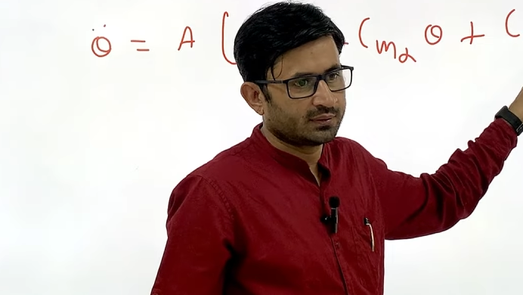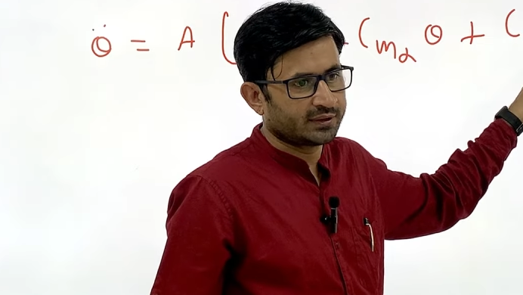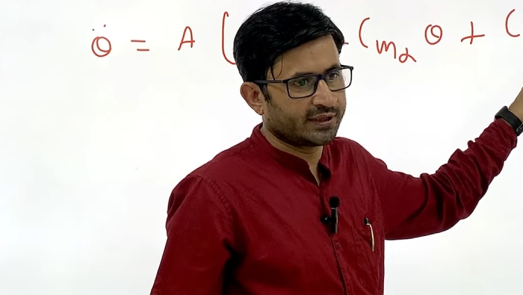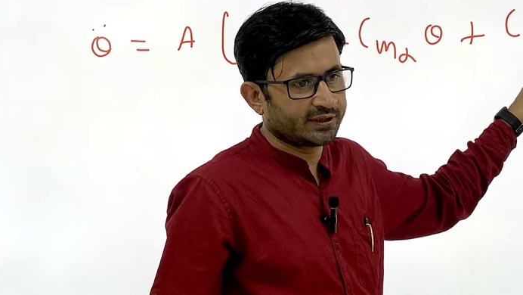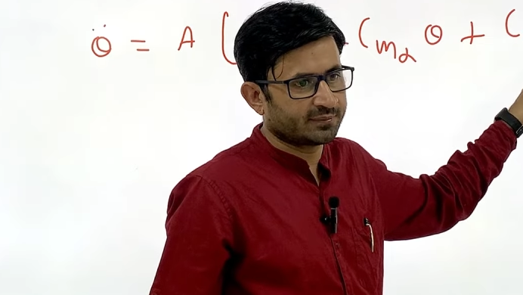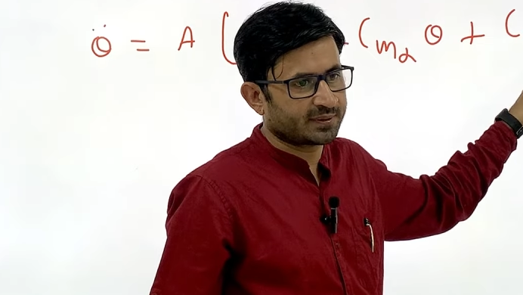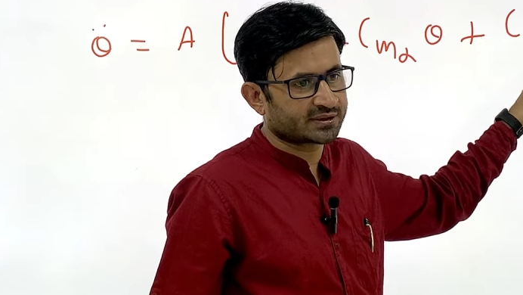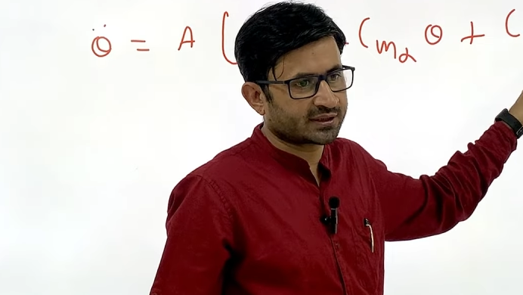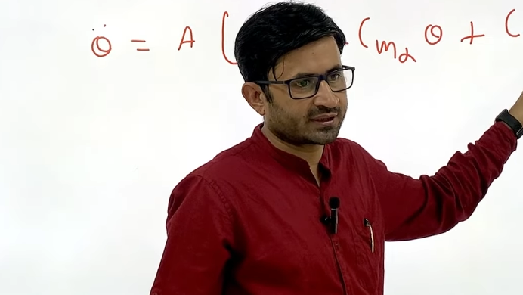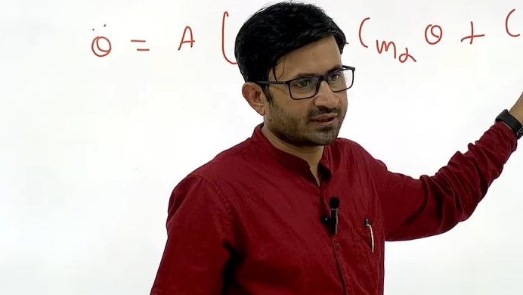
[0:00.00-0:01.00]
radian per
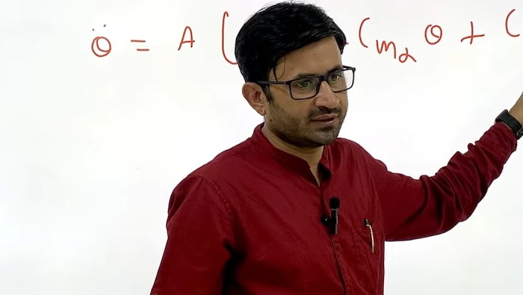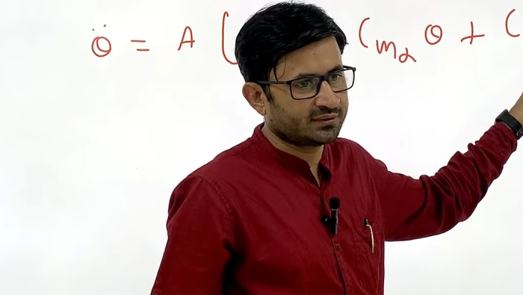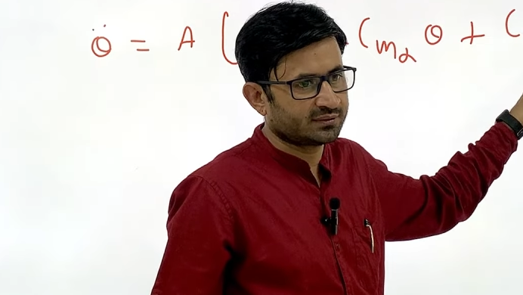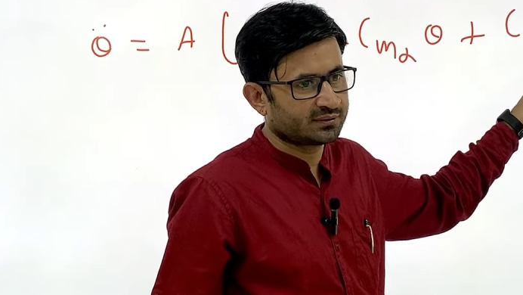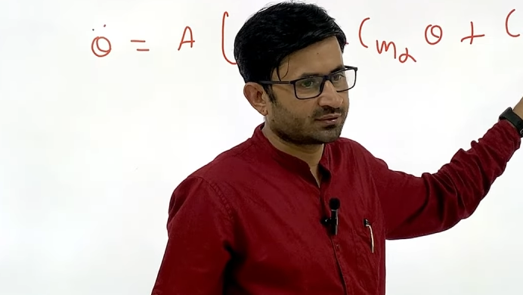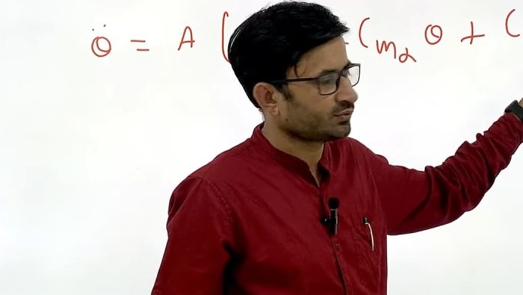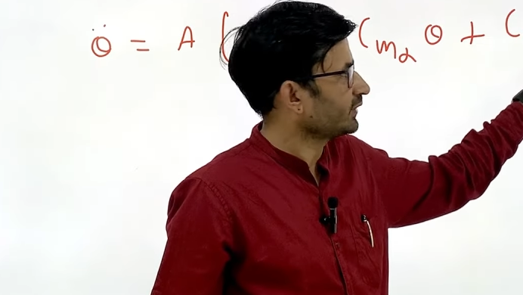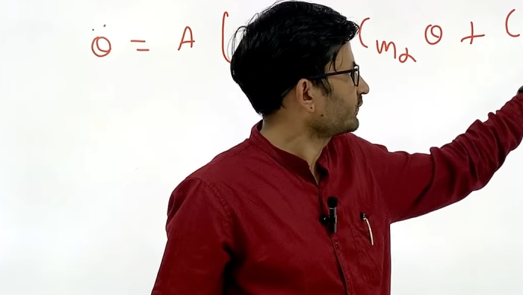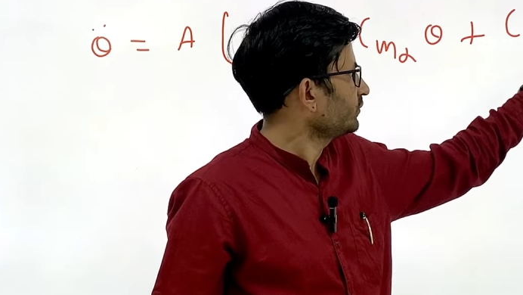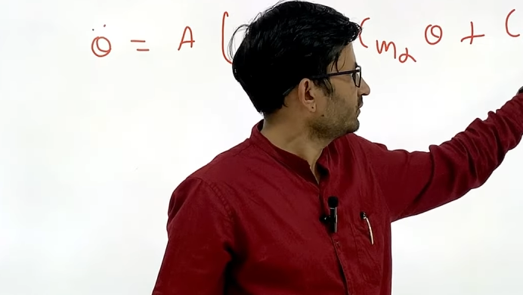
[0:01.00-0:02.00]
second, right? So you
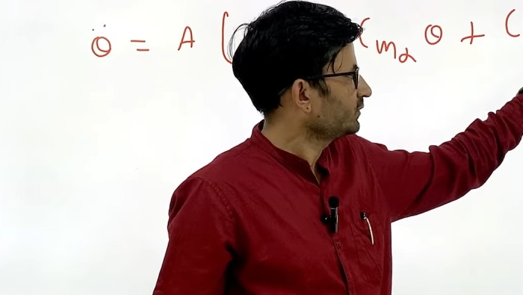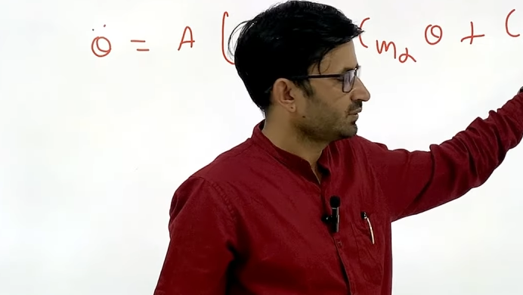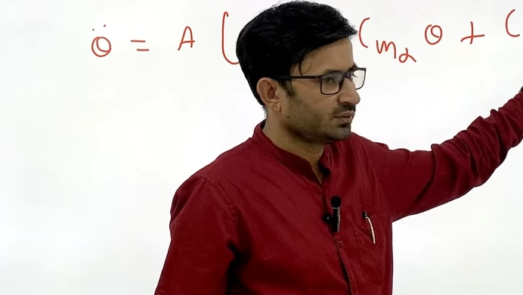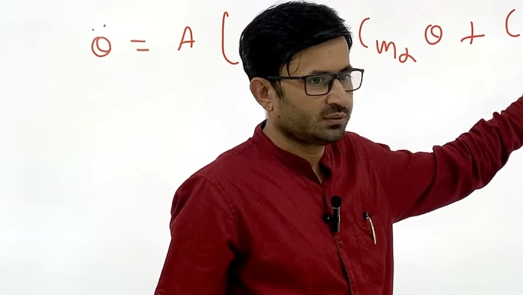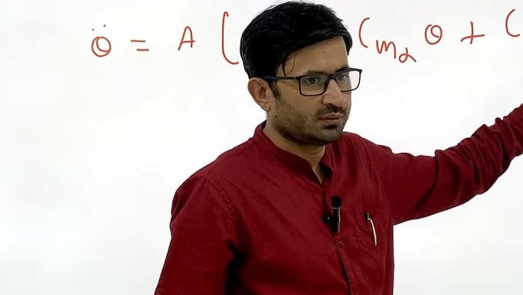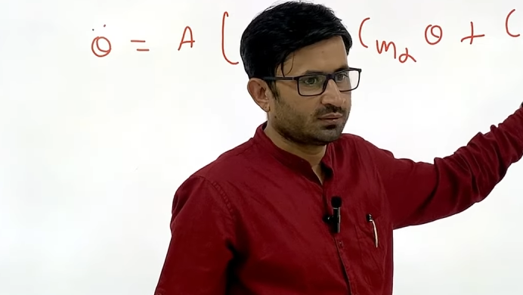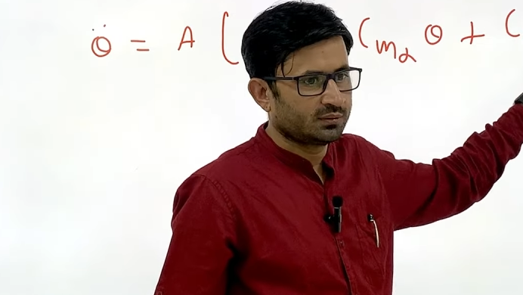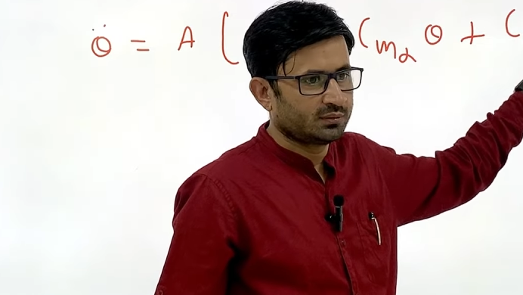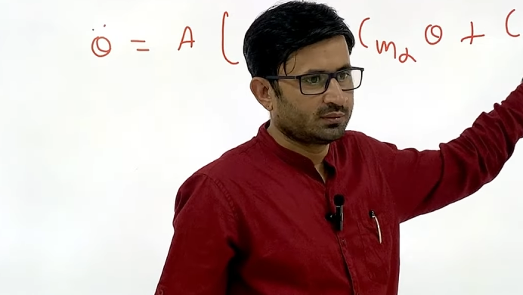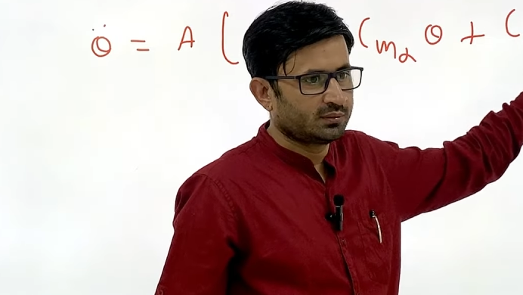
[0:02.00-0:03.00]
have to
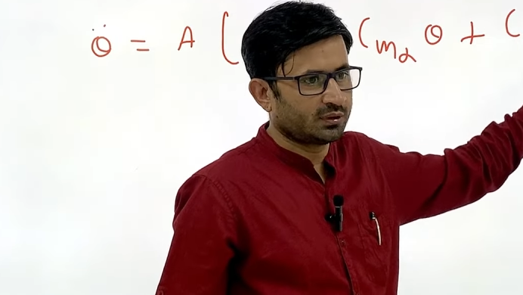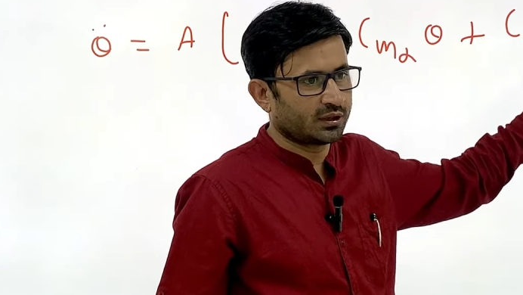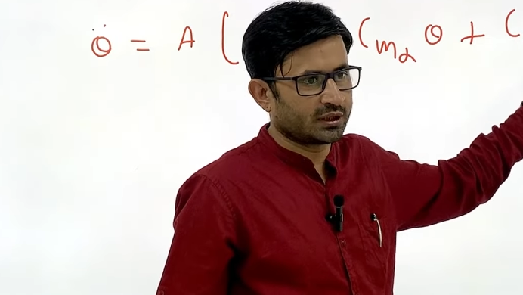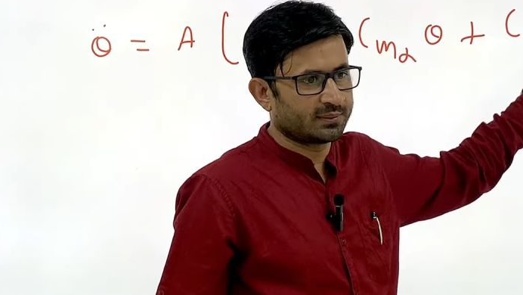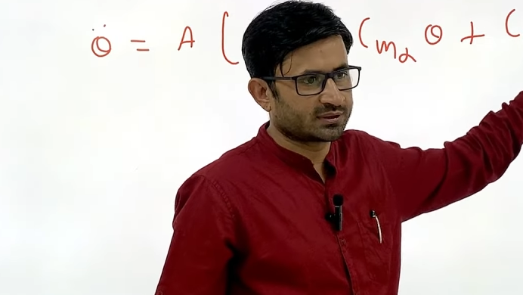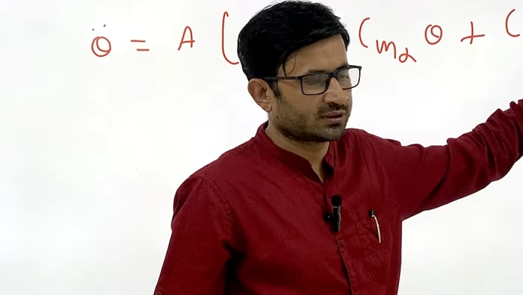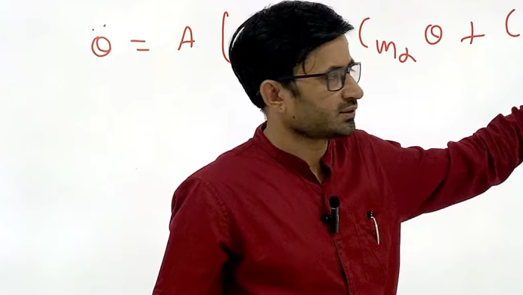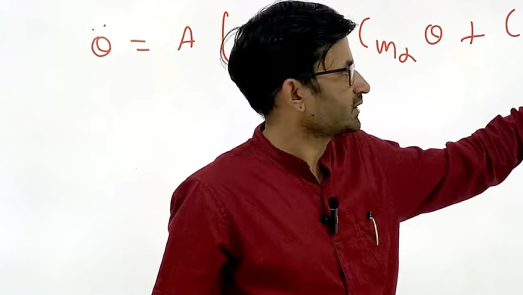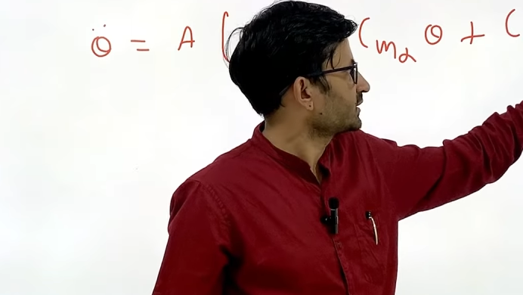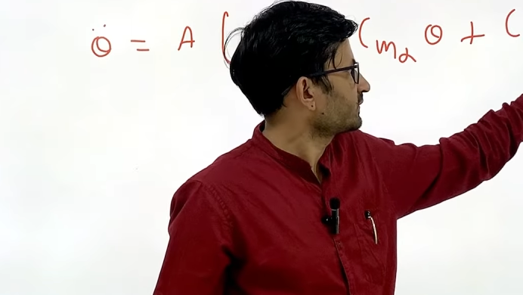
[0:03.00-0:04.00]

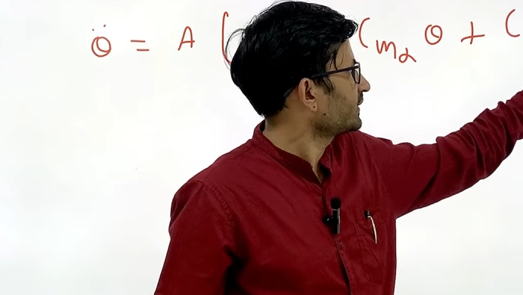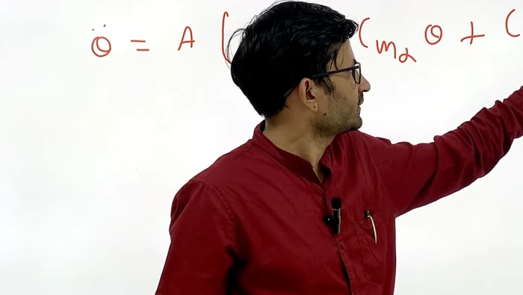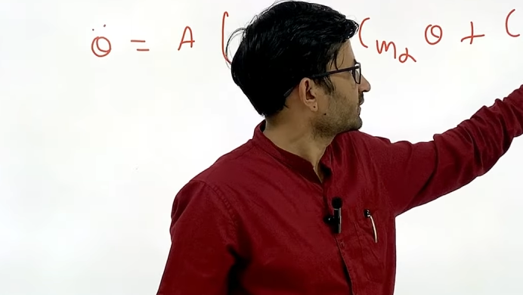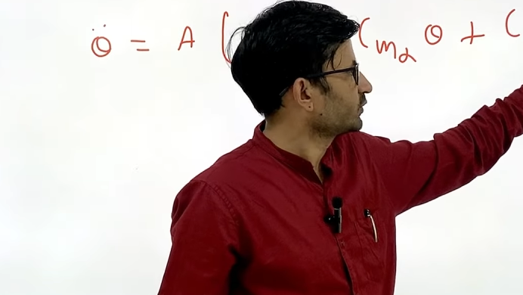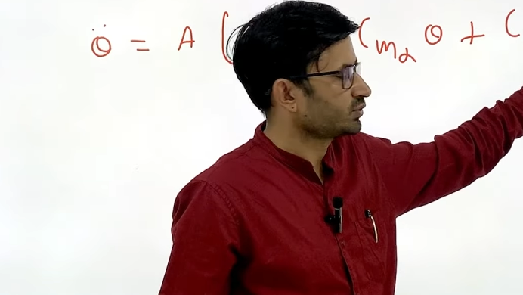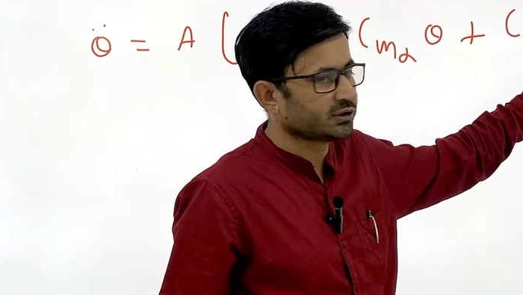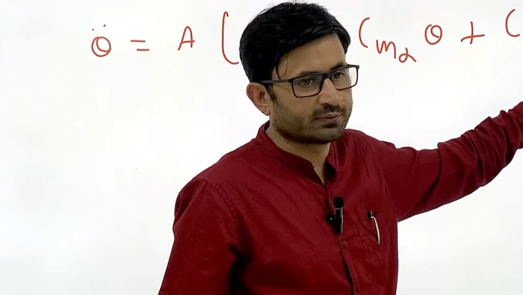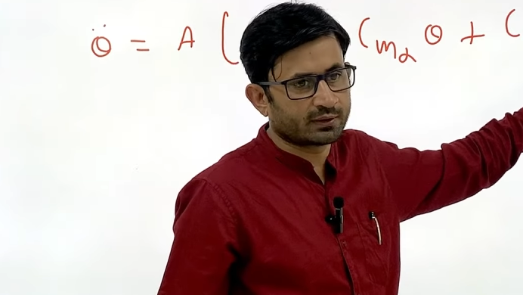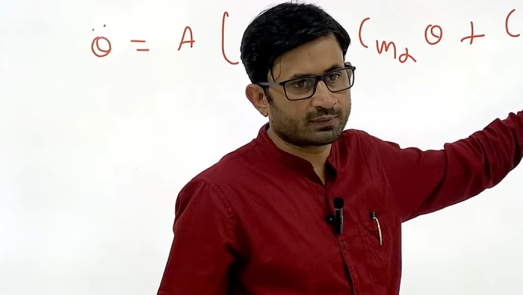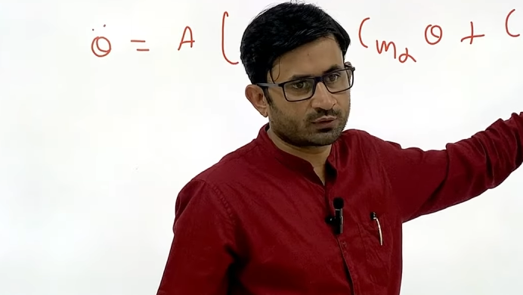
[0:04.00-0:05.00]
non-dimensionalize. This is why QC
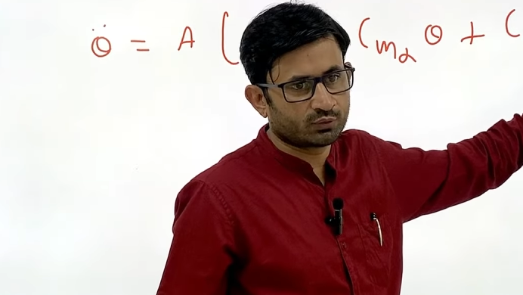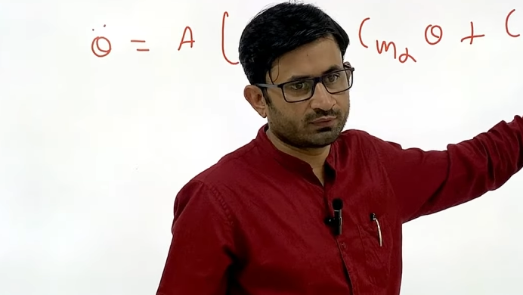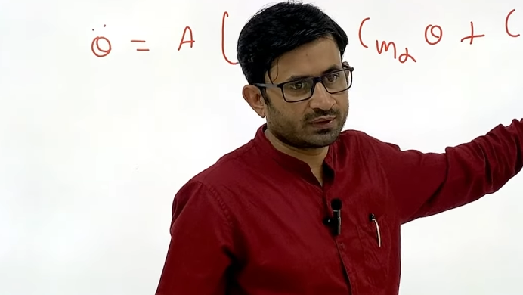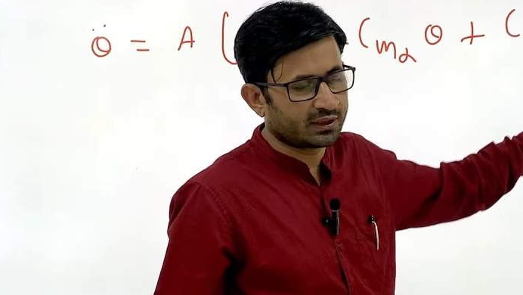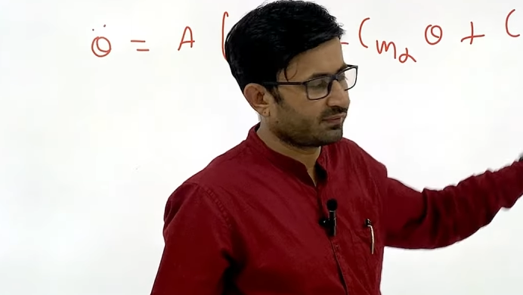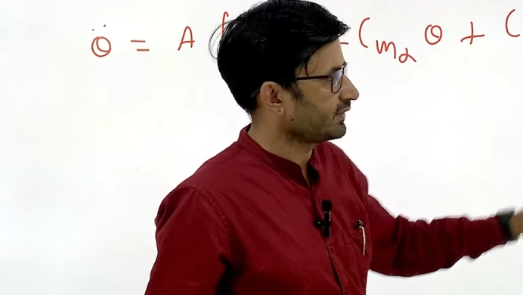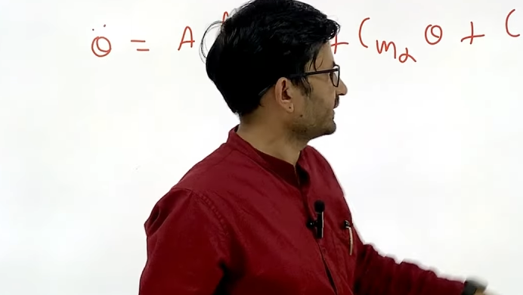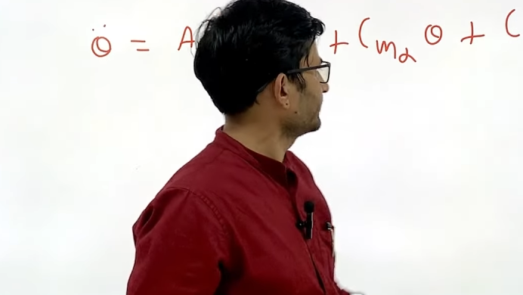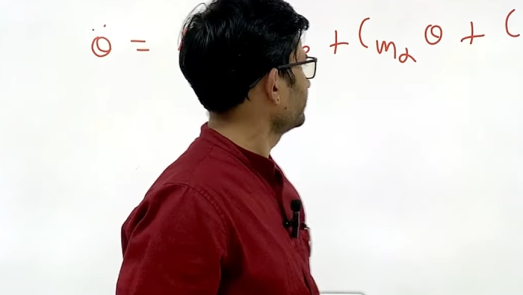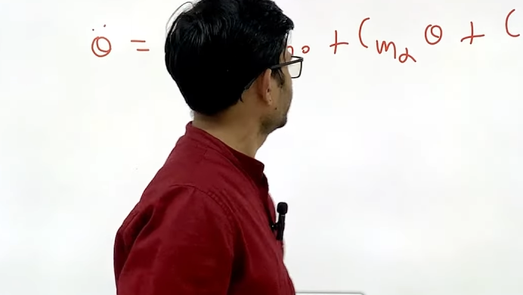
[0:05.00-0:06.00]
divided by 2 we have written.